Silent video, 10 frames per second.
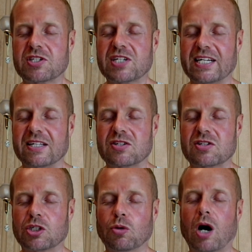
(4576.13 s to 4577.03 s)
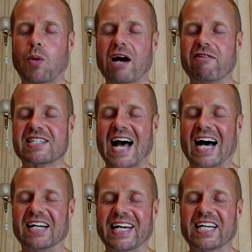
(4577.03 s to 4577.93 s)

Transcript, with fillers: seats. You are where it's at.